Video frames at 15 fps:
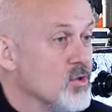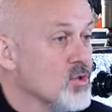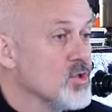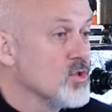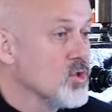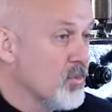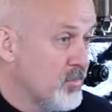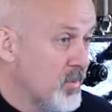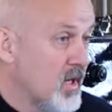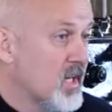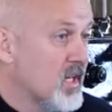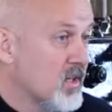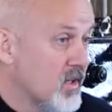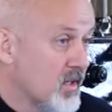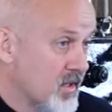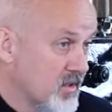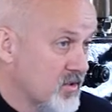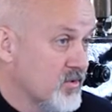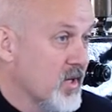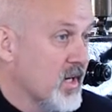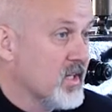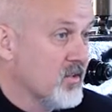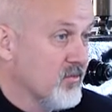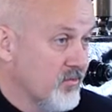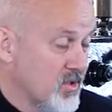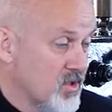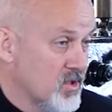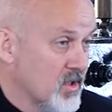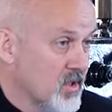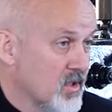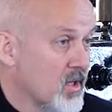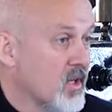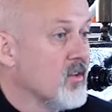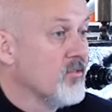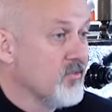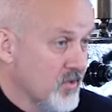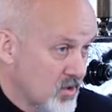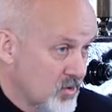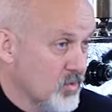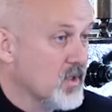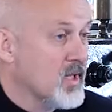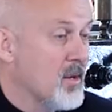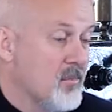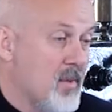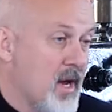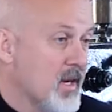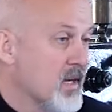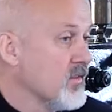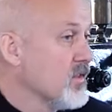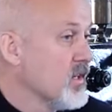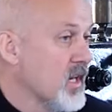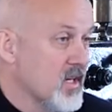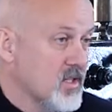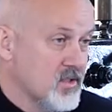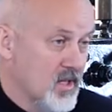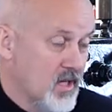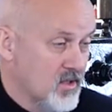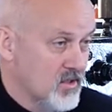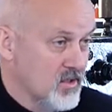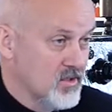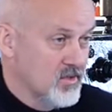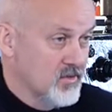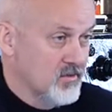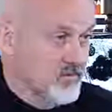you stop illegal and destructive fishing. Fish will come back in the next 10 years.